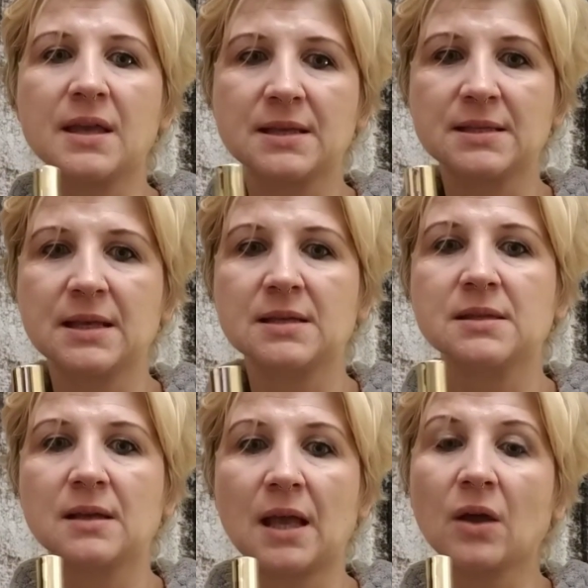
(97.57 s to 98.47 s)

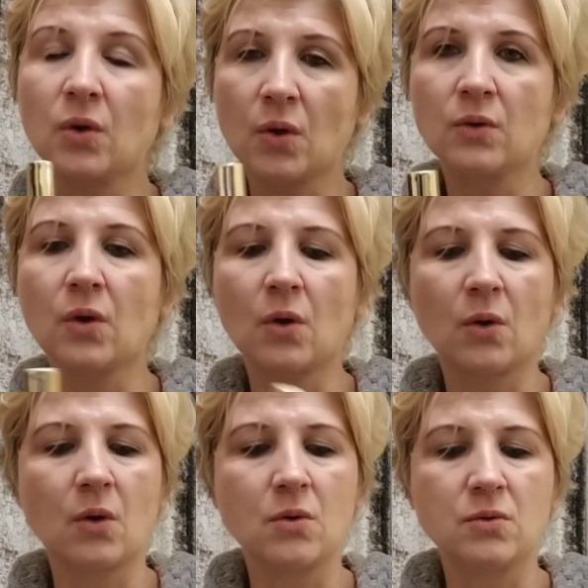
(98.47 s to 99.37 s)
incense and
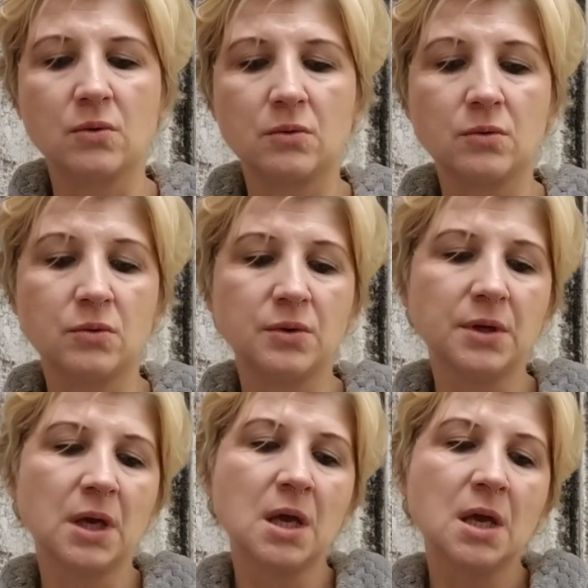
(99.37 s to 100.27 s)
cocoa oud.